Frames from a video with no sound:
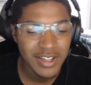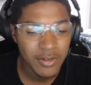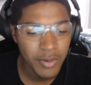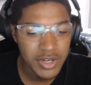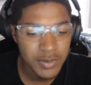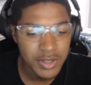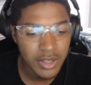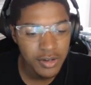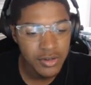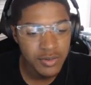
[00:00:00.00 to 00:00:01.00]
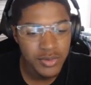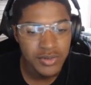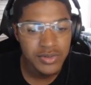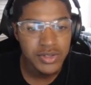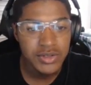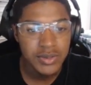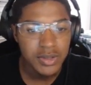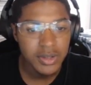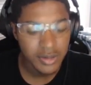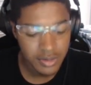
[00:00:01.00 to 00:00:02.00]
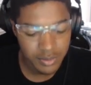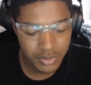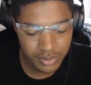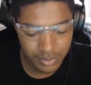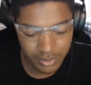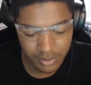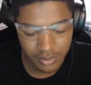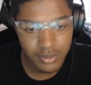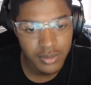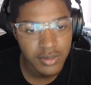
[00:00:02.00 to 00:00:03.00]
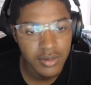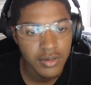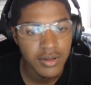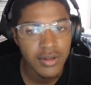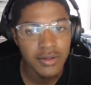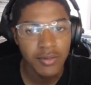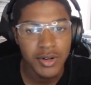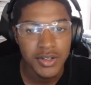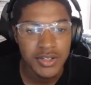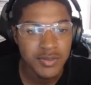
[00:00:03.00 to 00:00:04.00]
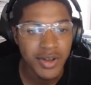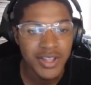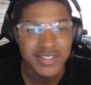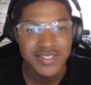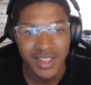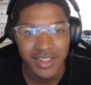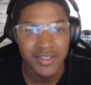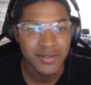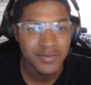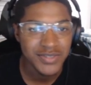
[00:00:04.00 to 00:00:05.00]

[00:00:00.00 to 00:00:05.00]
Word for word: Wait, did we learn a new move too? Did we learn a new move? One of these buttons. Damn.